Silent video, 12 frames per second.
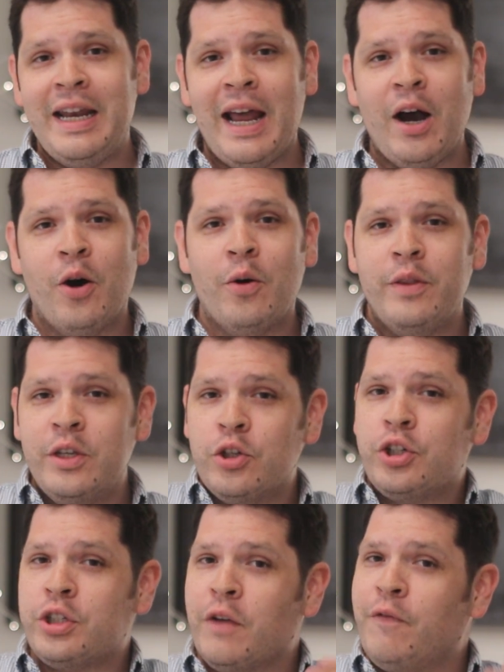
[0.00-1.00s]
Now, these
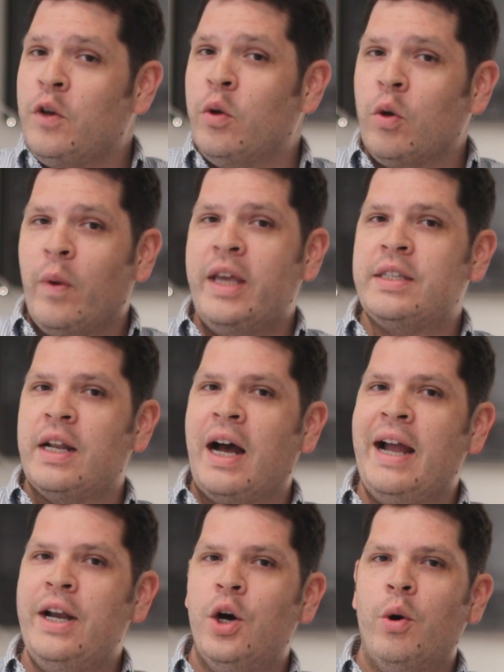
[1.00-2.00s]
are just a few of the ways that
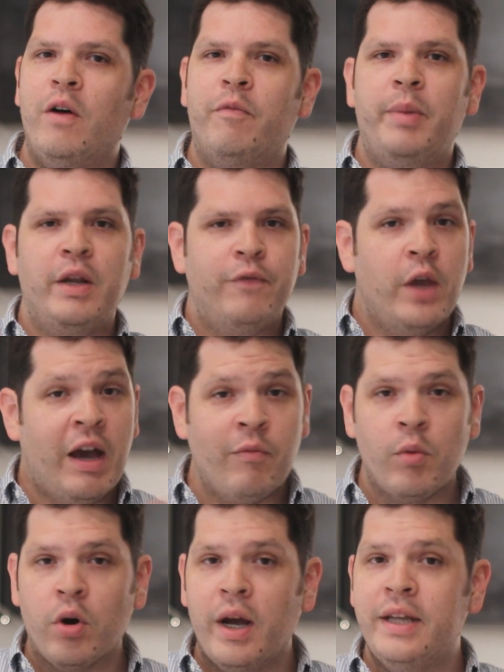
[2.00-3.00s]
I know of, but if you
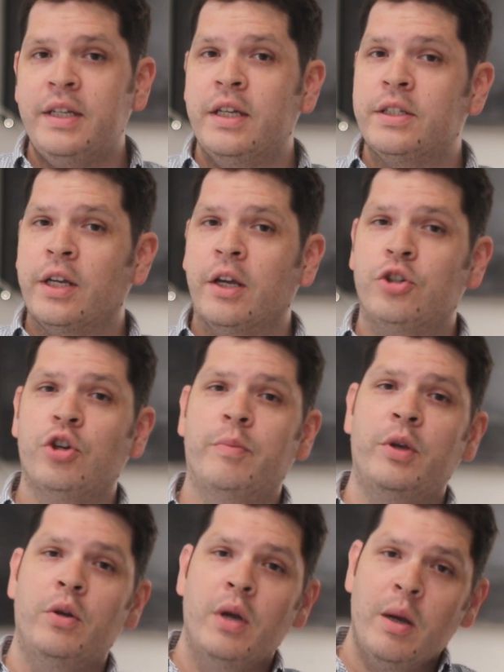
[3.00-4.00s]
have more ideas to
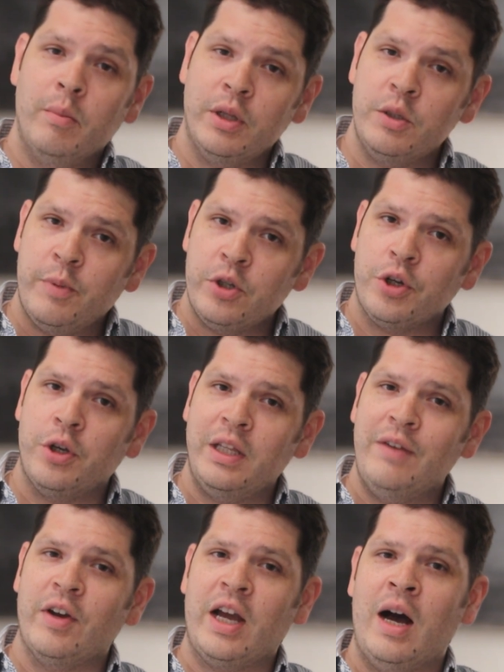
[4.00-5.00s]
contribute, please be sure you
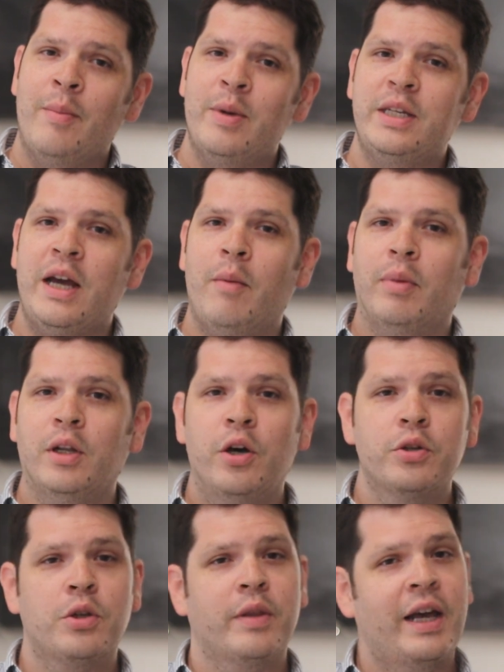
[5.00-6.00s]
leave a comment down
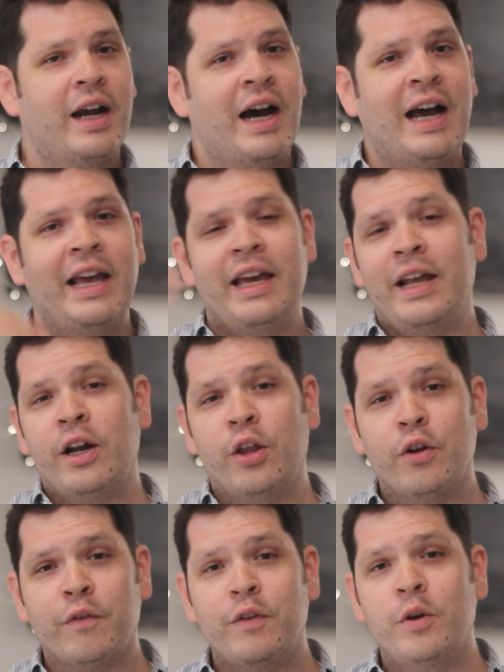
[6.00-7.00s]
below so that I and
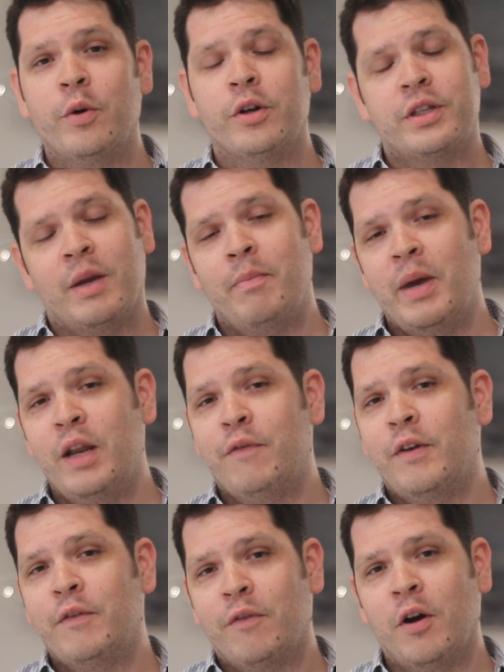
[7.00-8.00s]
other viewers can
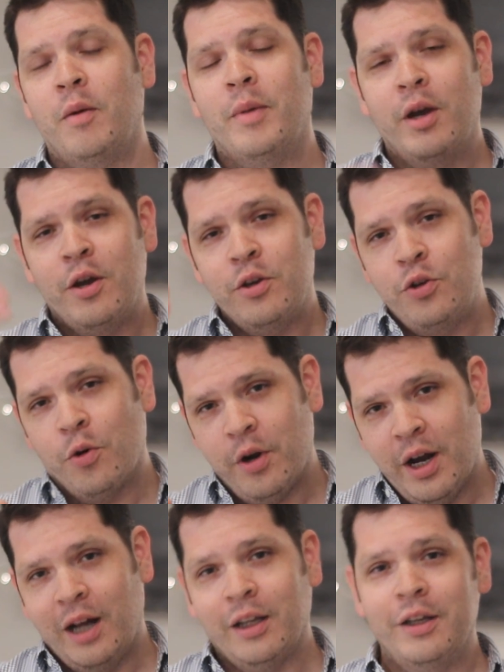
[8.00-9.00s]
benefit from your
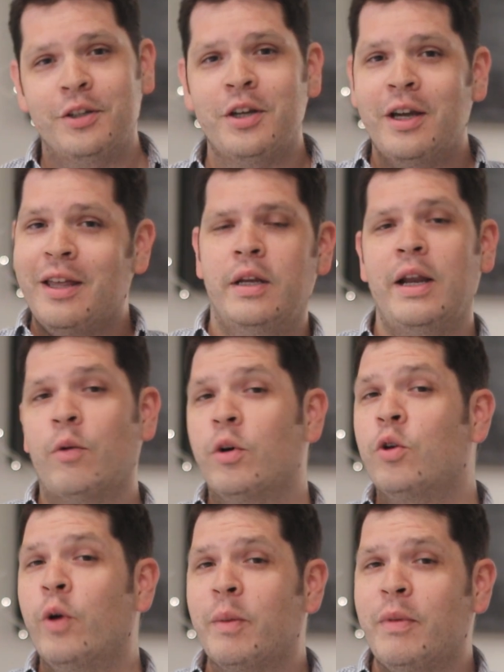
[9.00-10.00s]
knowledge. Now,
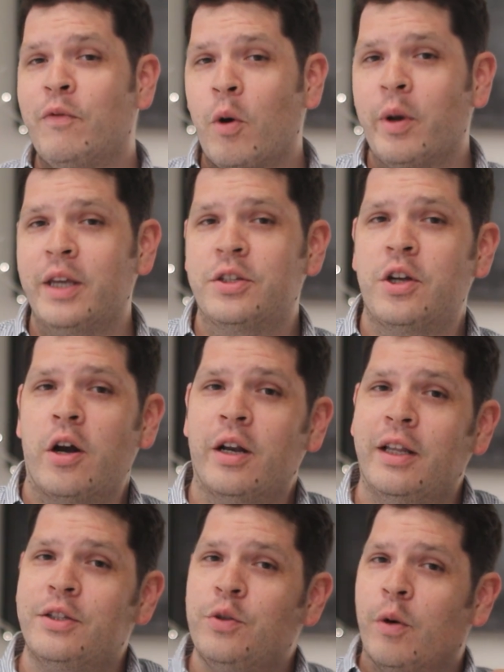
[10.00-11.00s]
real quick, before we get
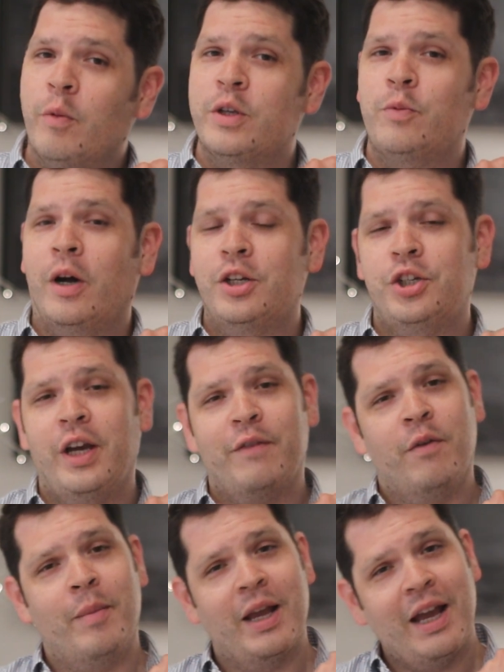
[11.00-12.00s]
started, let's do a wristwatch check
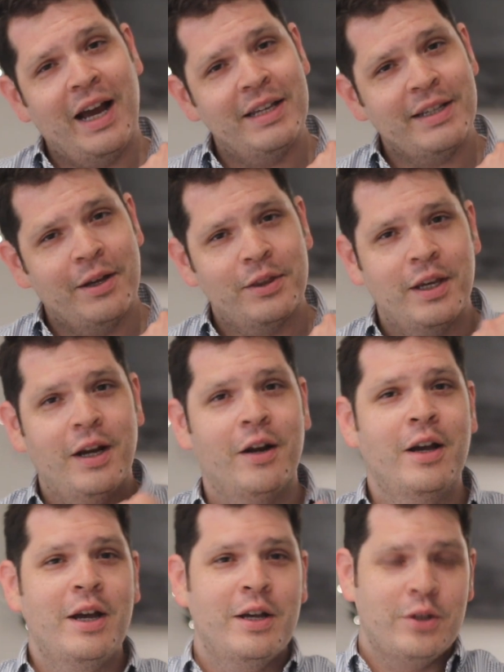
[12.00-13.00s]
for my guys out
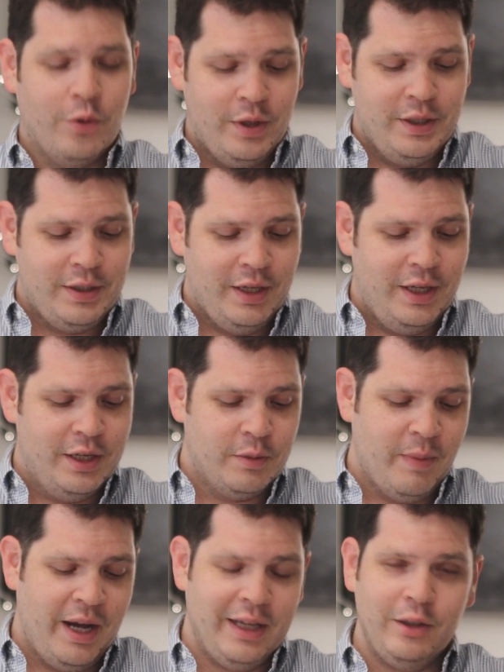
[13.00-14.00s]
there. So this is
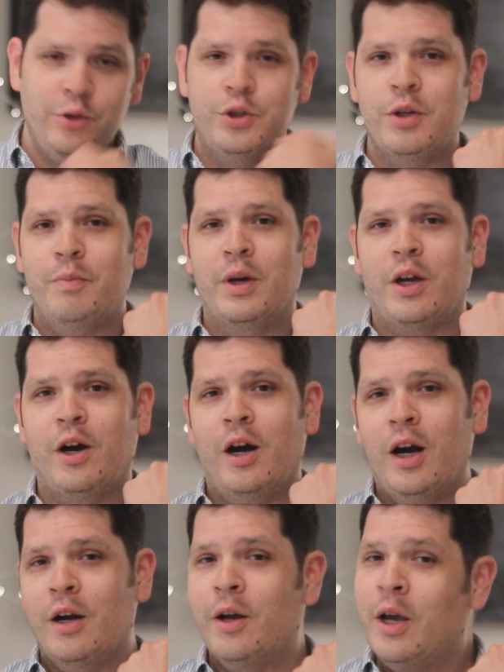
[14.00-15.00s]
my Lucien
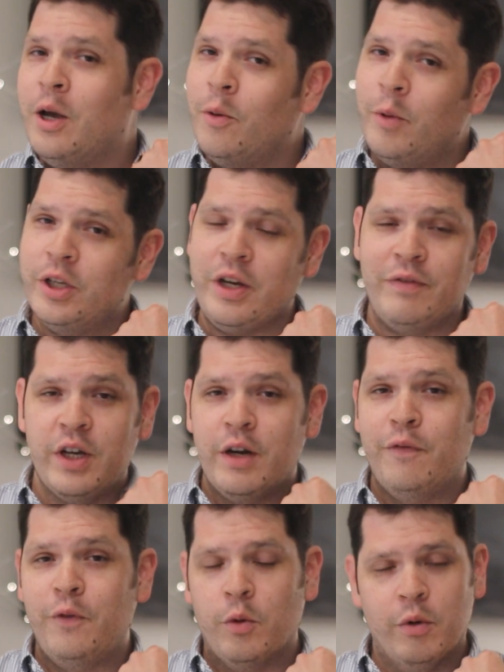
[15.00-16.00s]
Piccard, which I've done
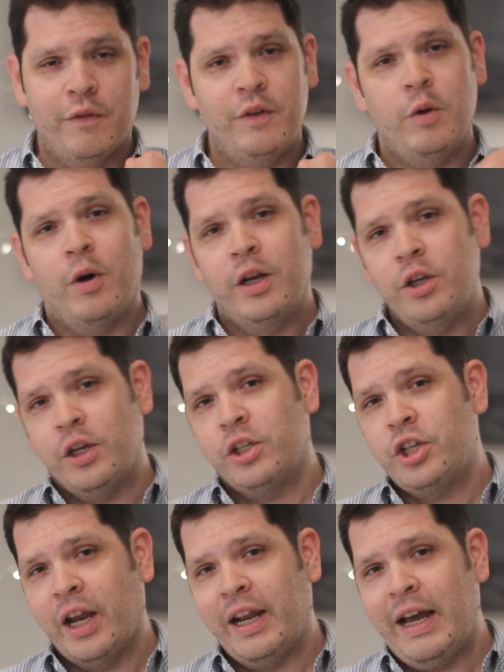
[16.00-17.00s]
a full review on. You can
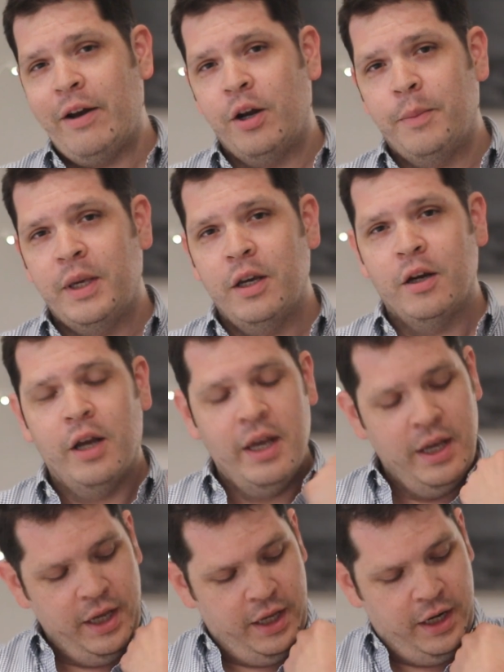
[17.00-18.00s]
check it out up here.
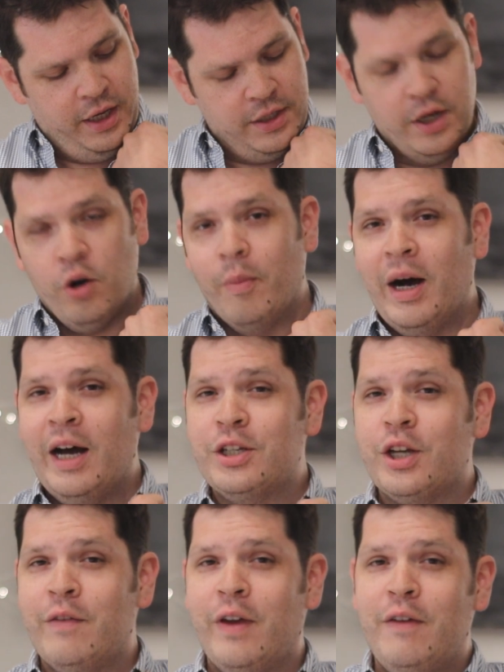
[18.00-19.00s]
It is an
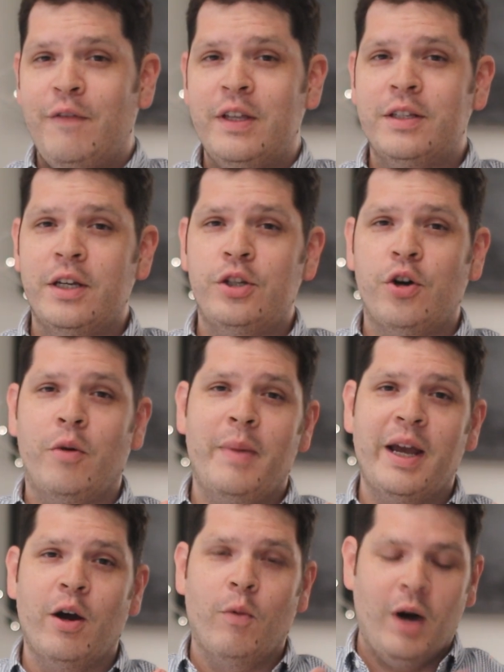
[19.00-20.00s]
homage of a vintage
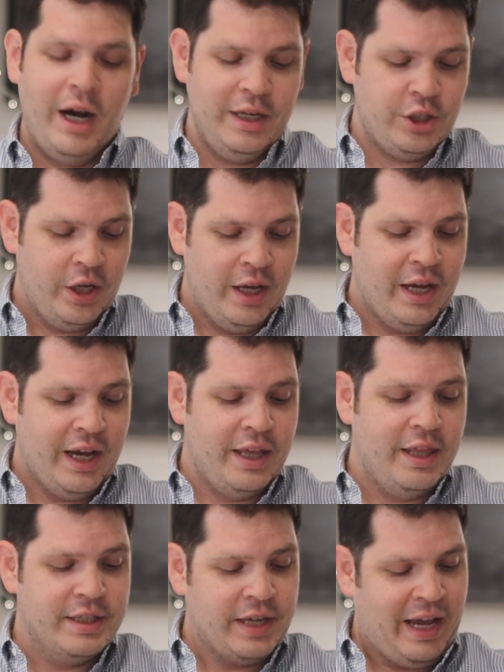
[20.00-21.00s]
Omega watch.
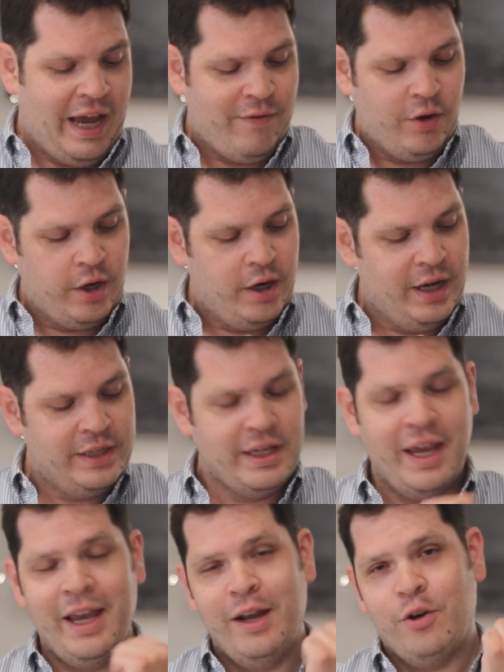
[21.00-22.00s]
And this I have on a nice
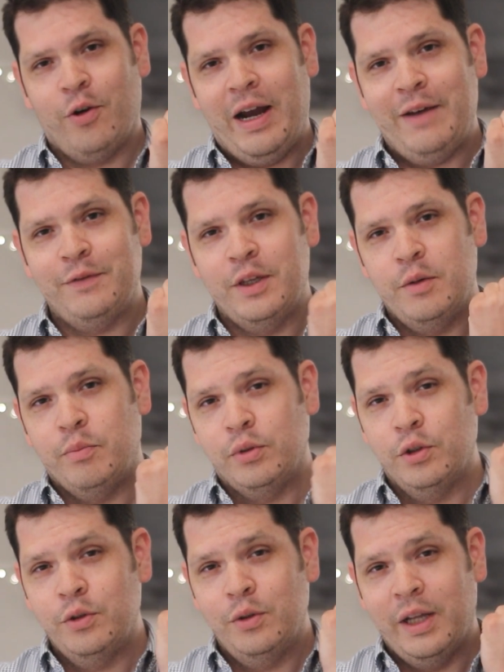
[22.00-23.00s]
handcrafted
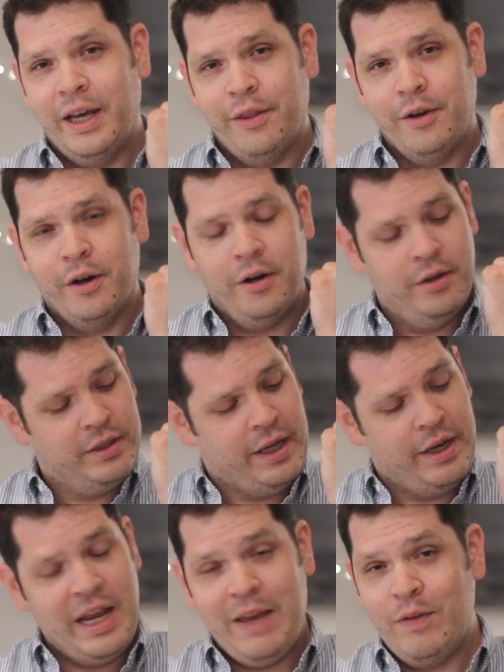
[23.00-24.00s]
blue leather. It's
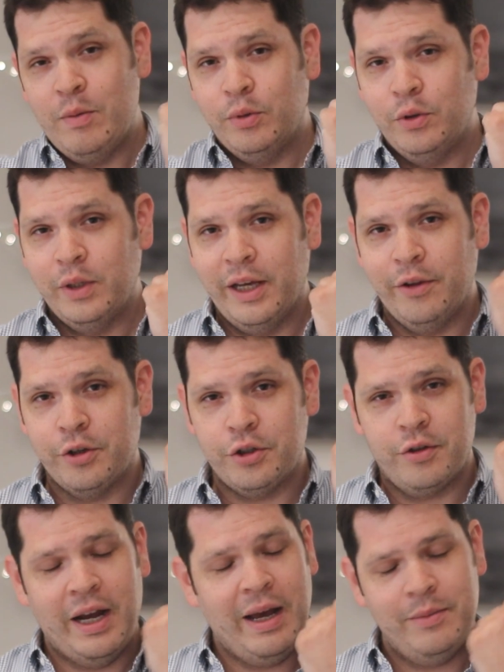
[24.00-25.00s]
a navy blue leather
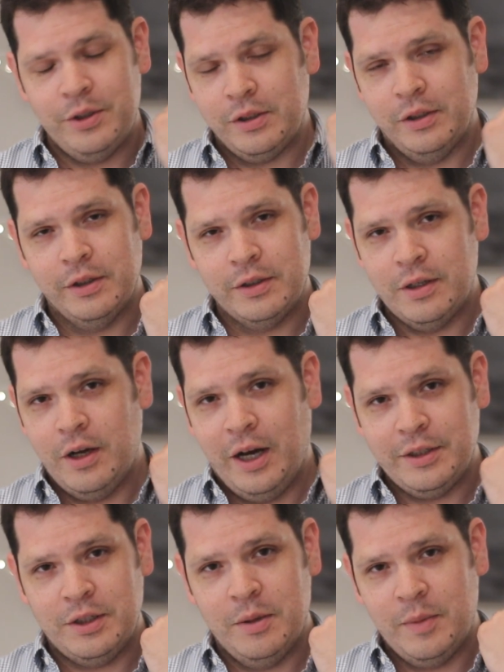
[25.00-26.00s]
strap. Just looks
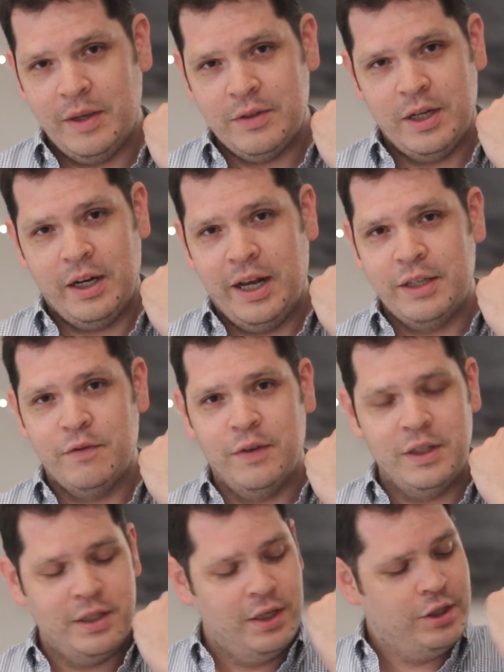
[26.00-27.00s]
awesome. Gives it a nice
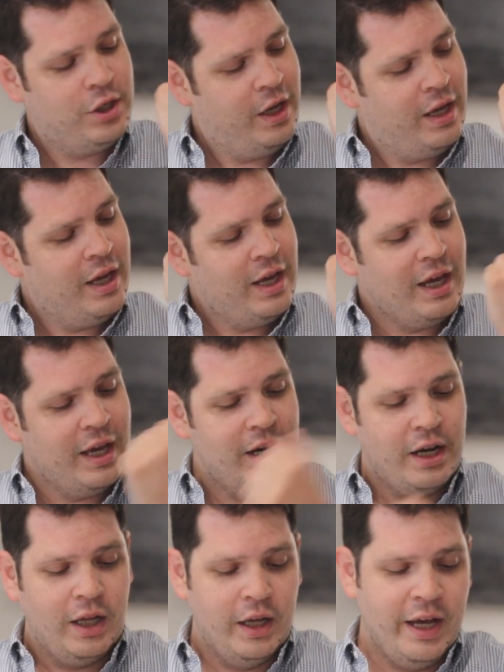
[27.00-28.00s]
vintage
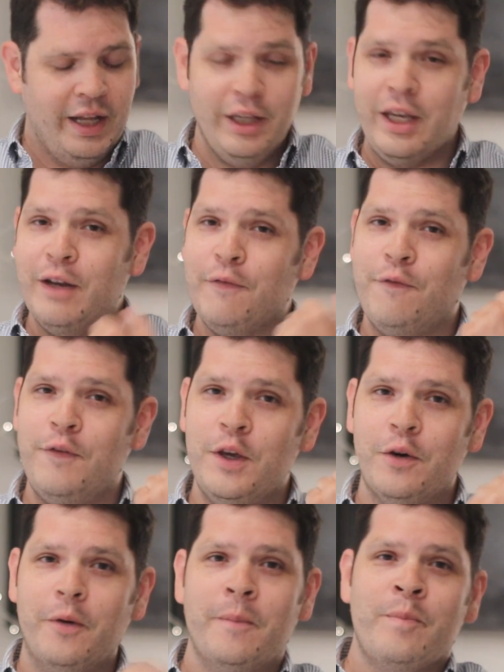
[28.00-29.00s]
and uh, elegant
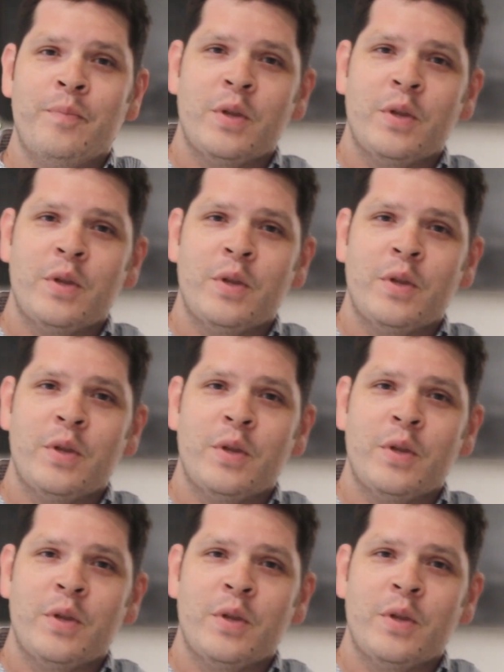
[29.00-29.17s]
feel.